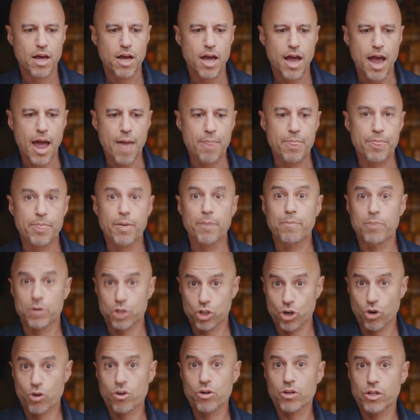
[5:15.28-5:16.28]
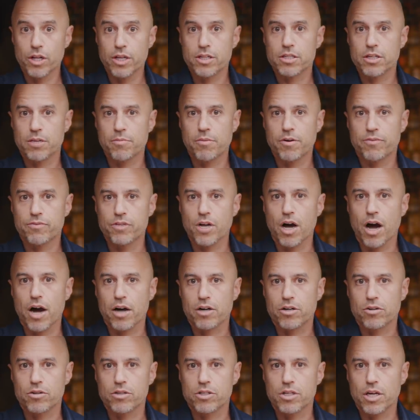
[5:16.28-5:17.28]
And the paternalism of
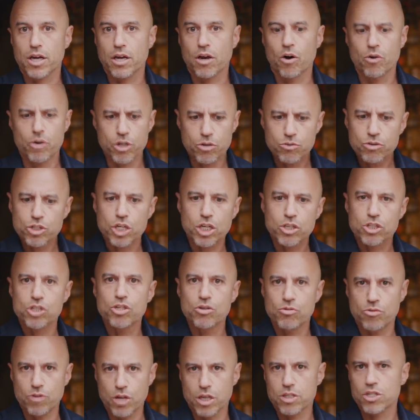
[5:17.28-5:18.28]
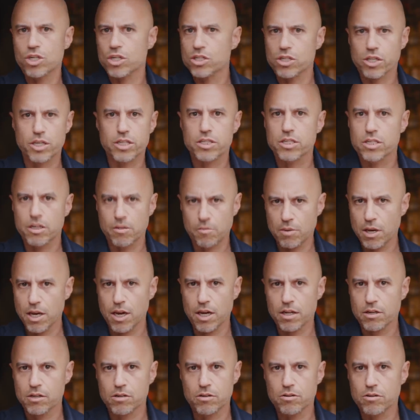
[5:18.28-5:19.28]
doctors saying, oh, you just do this, just listen to me
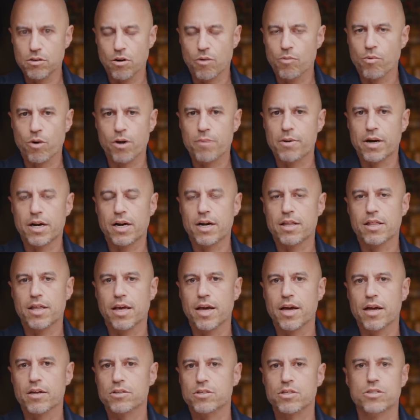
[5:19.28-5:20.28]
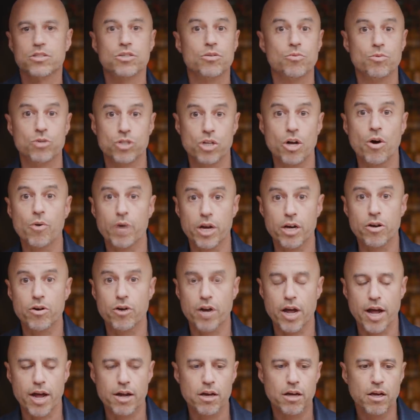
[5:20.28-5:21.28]
and don't worry about anything else because there was no
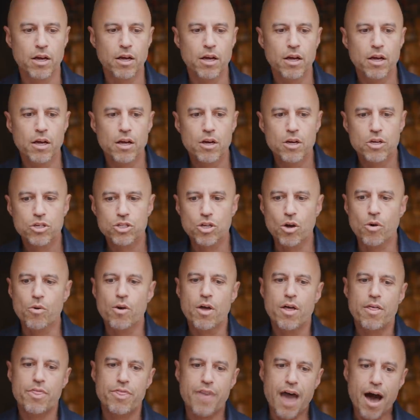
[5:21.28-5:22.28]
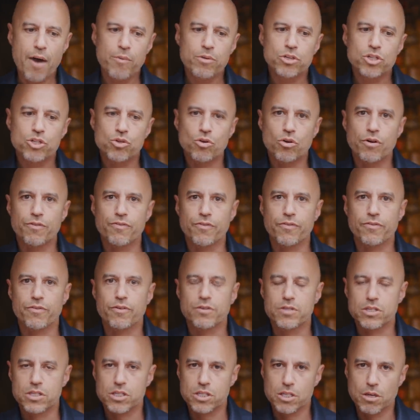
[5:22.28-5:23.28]
internet. So that was sort of
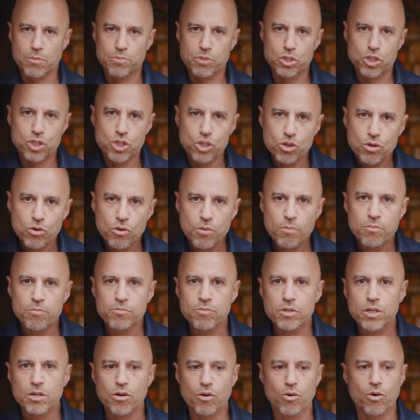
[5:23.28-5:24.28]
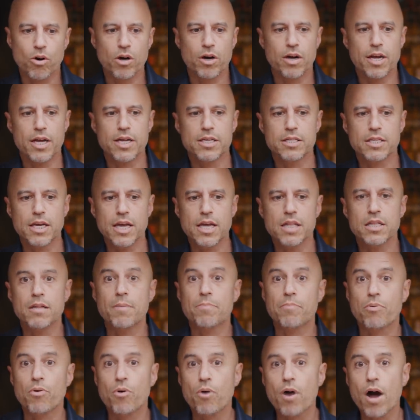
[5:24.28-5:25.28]
subsumed or is in the
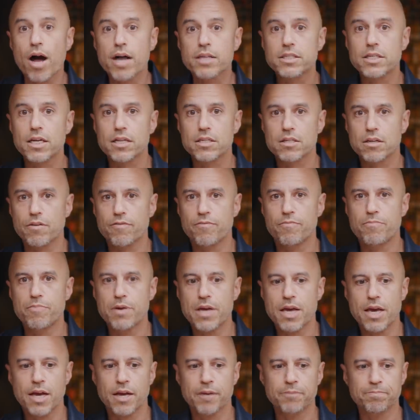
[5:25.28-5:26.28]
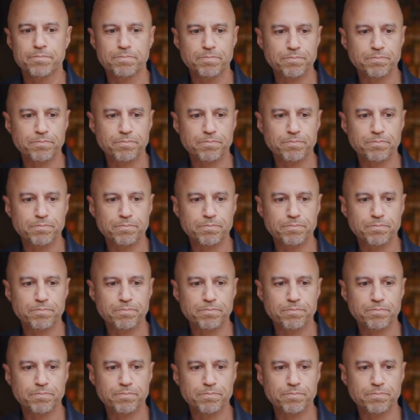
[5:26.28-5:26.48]
process of being